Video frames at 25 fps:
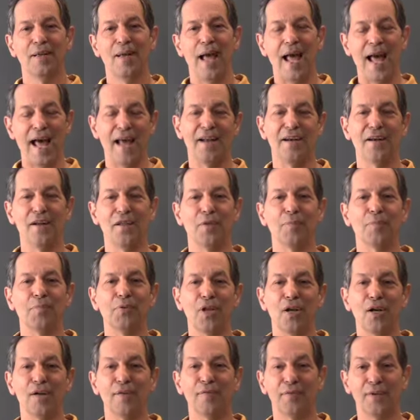add another
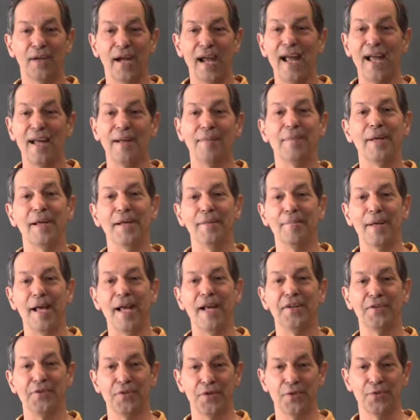plug for handmade
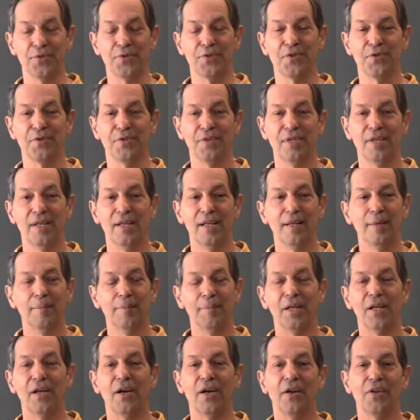banjos,
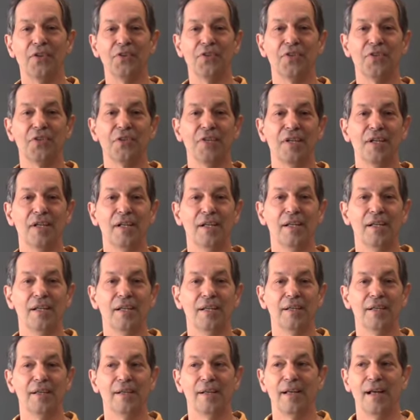because
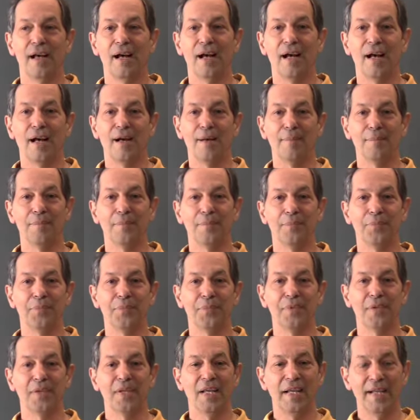in
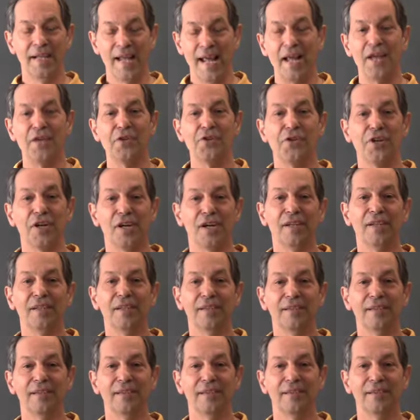Asia,
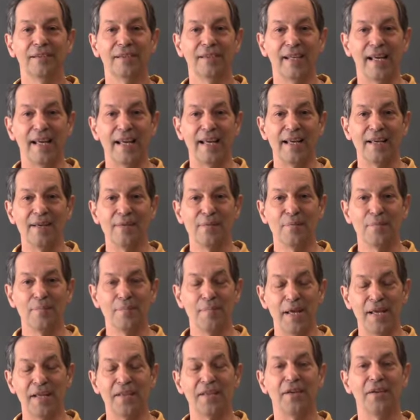they
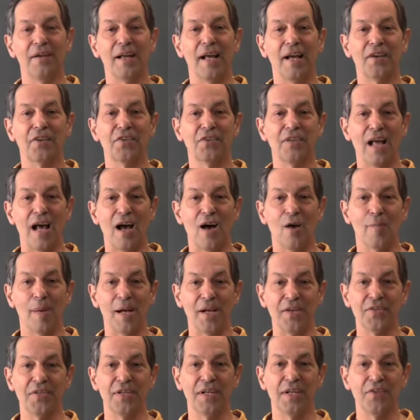make their necks now
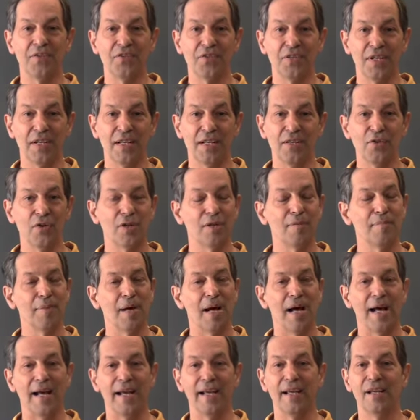by CNC. You can
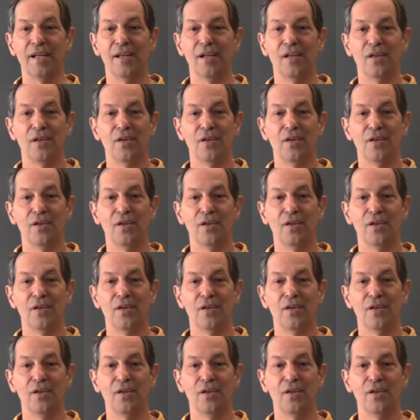buy